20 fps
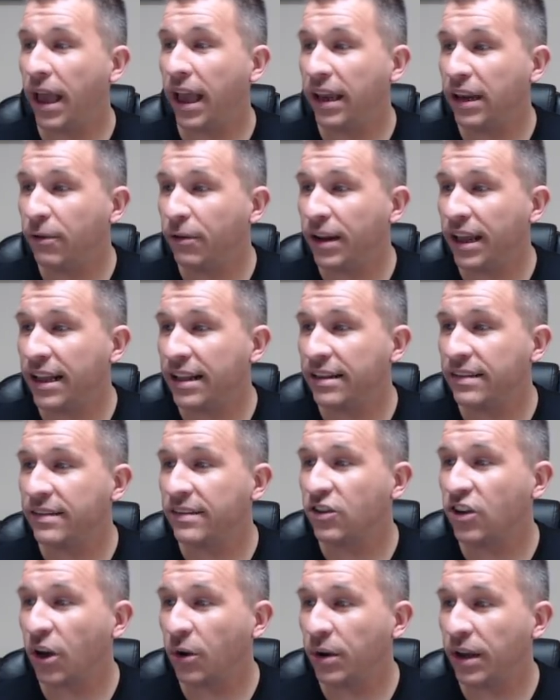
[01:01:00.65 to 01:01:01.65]
Anyone else
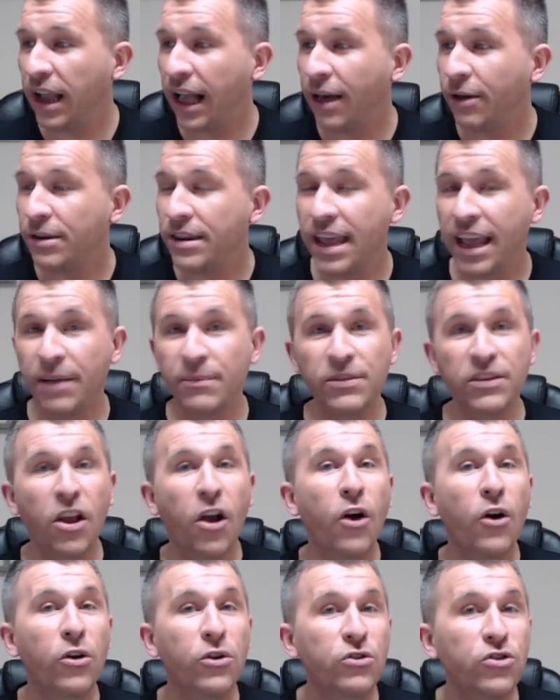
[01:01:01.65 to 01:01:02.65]
shouting out names
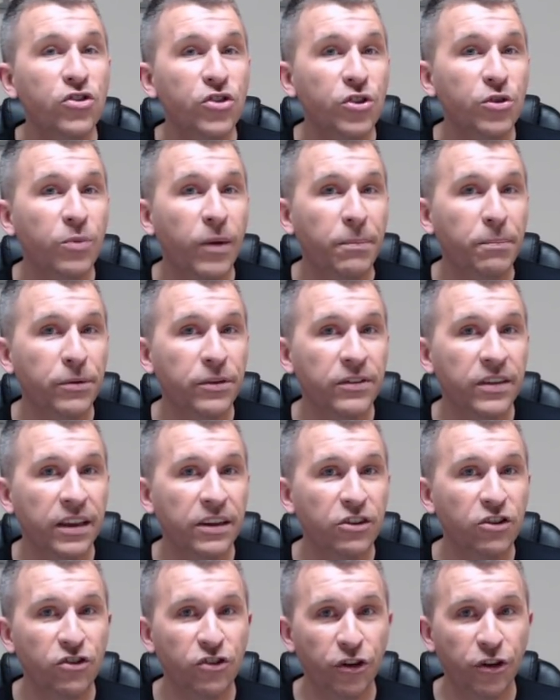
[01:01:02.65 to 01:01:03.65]
who should
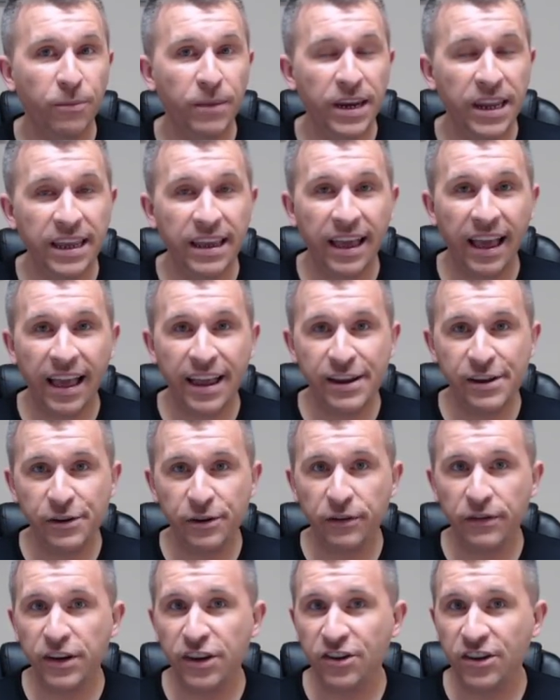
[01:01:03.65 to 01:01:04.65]
represent Germany at
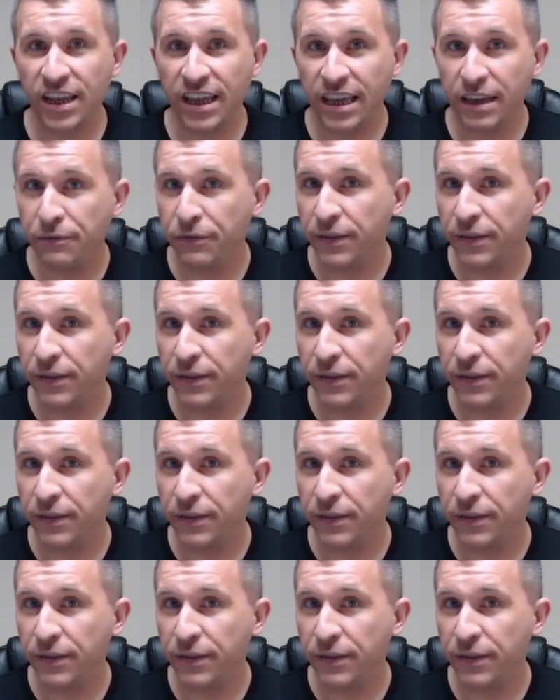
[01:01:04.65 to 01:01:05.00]
Eurovision if